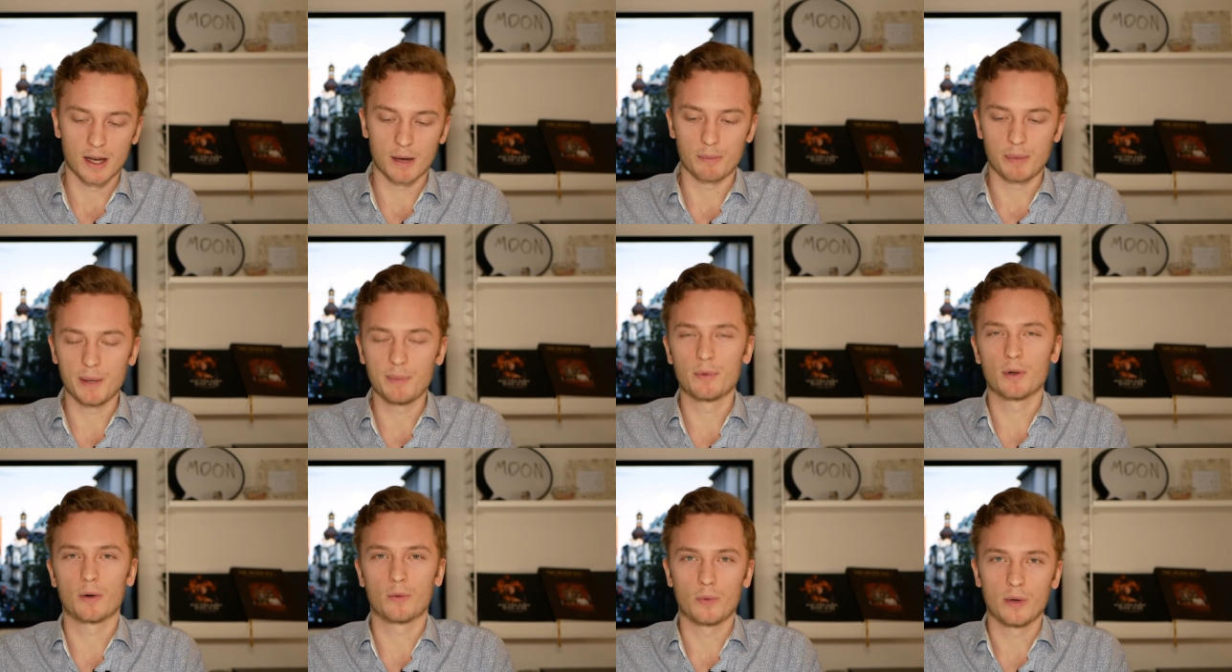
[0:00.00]
and
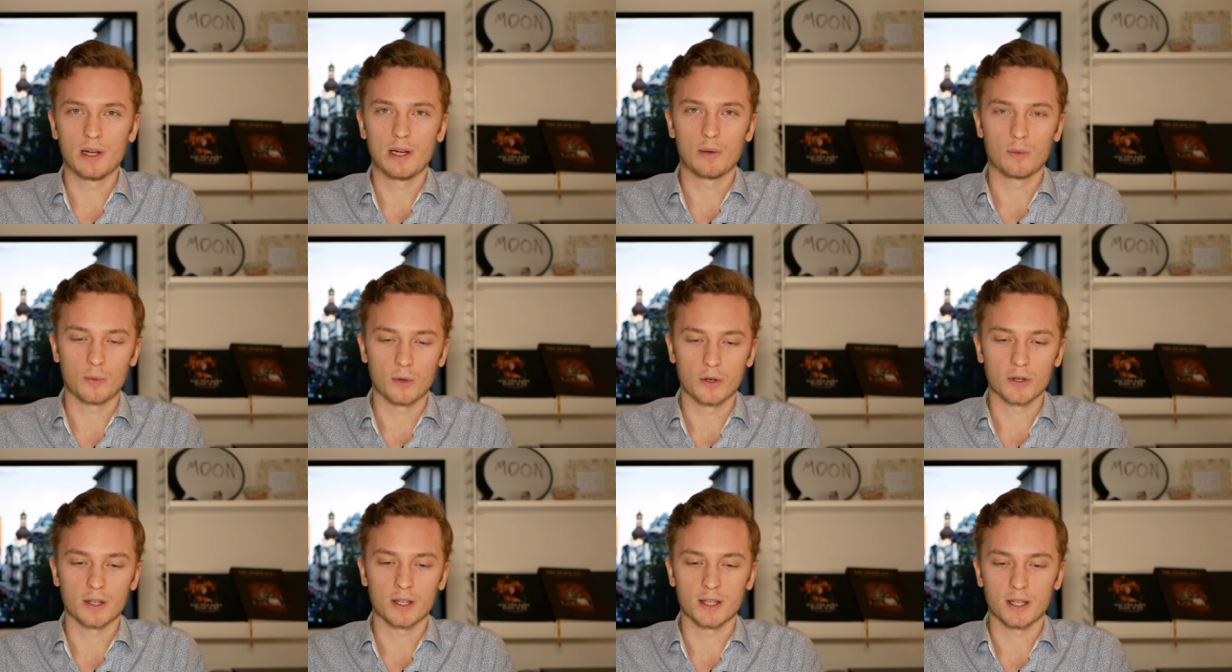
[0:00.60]
people are really
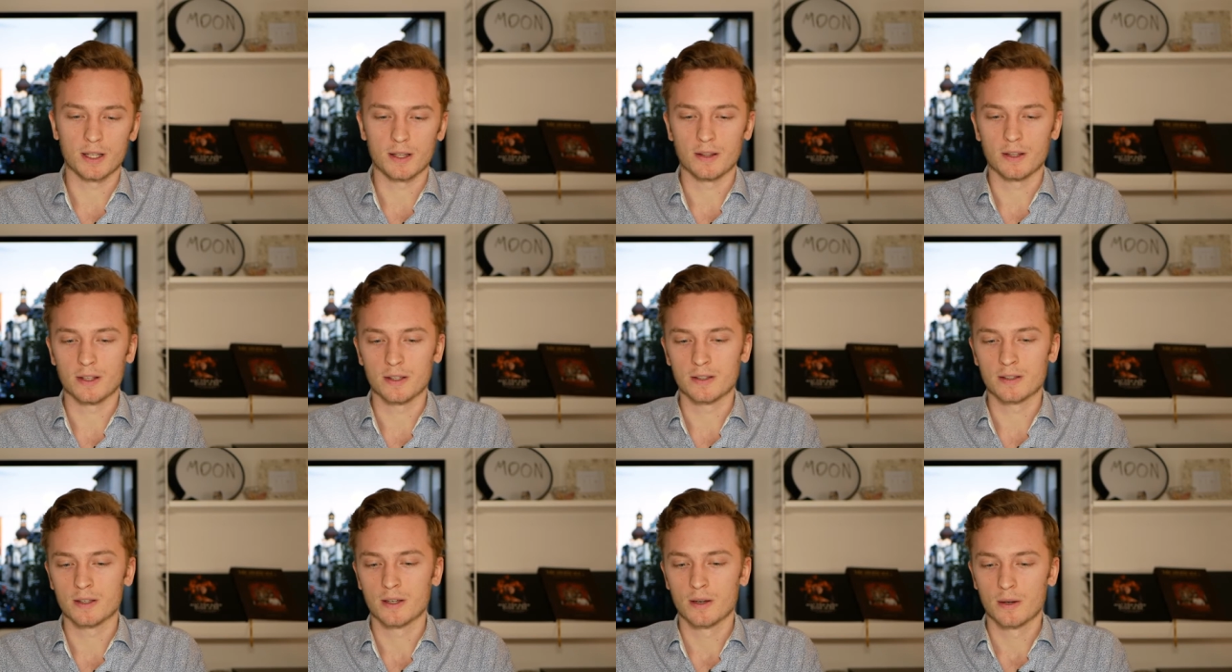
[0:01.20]
working in
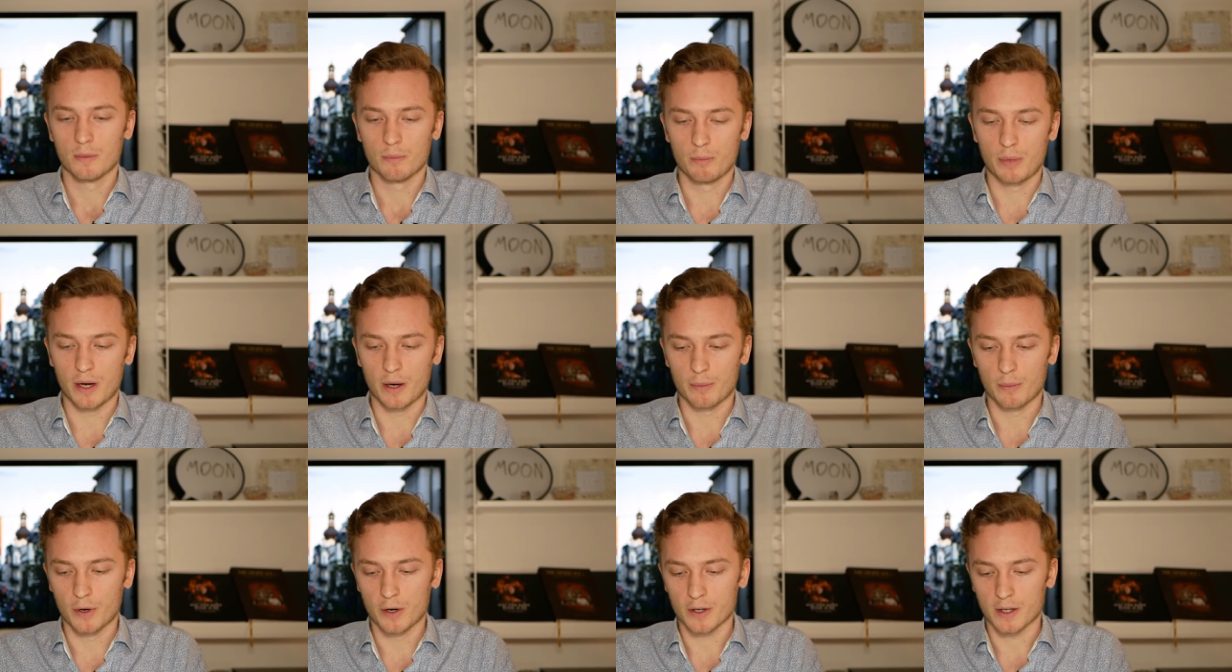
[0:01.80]
this
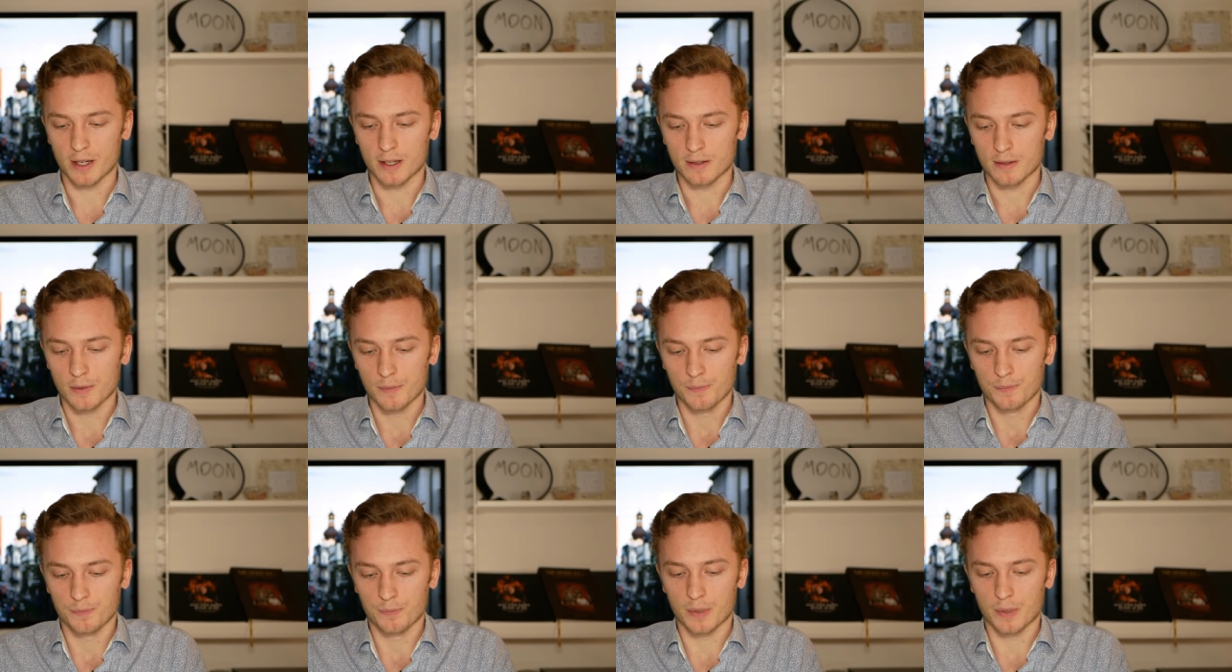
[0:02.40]
bear market.